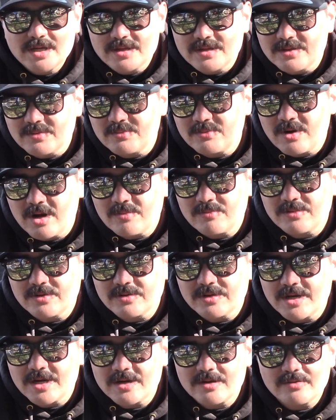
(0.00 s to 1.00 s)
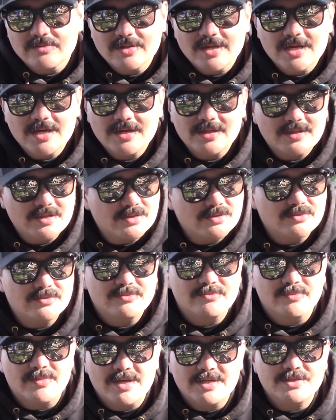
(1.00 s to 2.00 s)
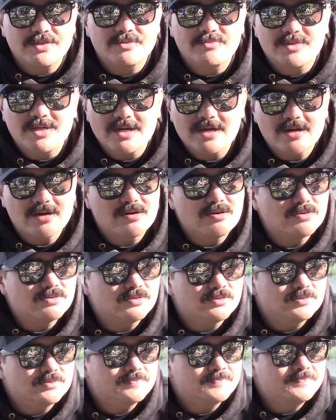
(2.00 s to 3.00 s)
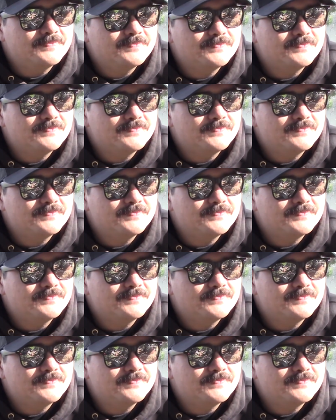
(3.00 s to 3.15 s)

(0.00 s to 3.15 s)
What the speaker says: the proper arrow length, measuring me out and